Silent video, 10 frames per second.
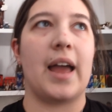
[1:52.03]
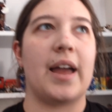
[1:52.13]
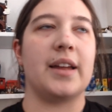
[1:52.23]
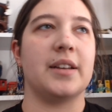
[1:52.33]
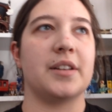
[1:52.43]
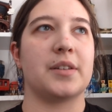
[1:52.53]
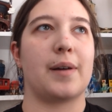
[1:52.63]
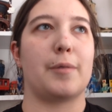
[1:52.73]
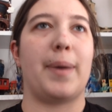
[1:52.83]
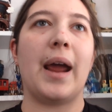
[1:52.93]
And so
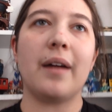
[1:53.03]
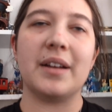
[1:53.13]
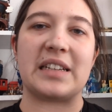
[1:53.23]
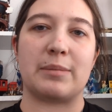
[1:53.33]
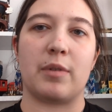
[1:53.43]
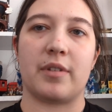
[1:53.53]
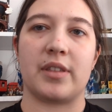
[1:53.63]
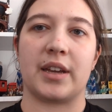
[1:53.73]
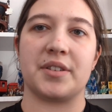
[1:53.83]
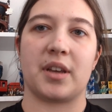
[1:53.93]
I would parrot some of the
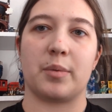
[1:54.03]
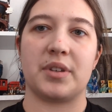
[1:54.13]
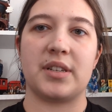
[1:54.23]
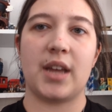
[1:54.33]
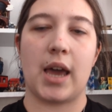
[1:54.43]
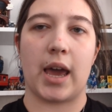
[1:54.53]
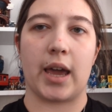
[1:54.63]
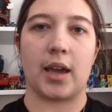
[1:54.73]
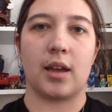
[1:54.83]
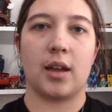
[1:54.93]
things they would
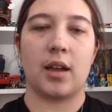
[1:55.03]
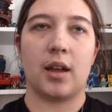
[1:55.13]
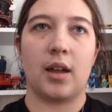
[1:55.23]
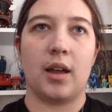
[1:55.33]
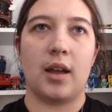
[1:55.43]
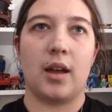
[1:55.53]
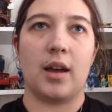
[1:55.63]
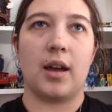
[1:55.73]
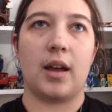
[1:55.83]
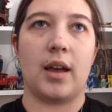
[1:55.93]
say
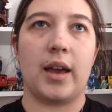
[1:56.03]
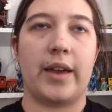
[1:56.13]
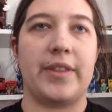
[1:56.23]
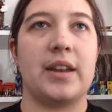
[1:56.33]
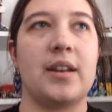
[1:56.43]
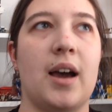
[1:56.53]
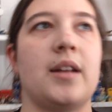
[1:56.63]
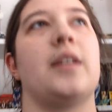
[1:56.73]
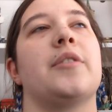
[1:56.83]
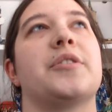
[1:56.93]
and then
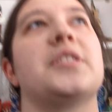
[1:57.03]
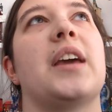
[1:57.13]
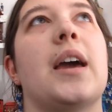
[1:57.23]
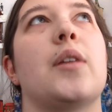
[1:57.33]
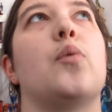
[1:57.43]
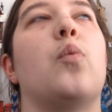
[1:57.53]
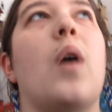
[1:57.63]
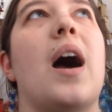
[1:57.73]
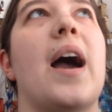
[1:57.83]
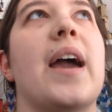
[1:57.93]
not understand
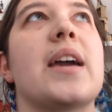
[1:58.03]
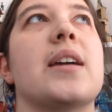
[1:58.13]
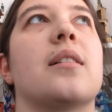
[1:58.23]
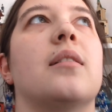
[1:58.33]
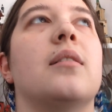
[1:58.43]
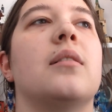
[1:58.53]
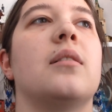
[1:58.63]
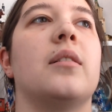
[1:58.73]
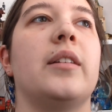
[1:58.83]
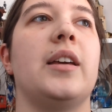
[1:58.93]
why
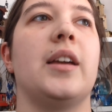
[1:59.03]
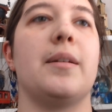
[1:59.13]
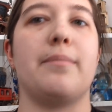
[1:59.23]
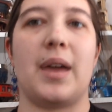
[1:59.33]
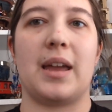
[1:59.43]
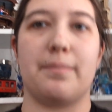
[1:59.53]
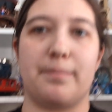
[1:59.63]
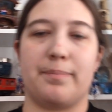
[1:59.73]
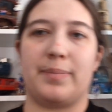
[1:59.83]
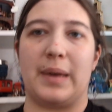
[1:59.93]
it
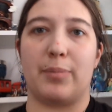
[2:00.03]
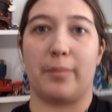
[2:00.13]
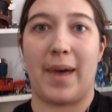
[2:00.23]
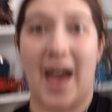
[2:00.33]
made people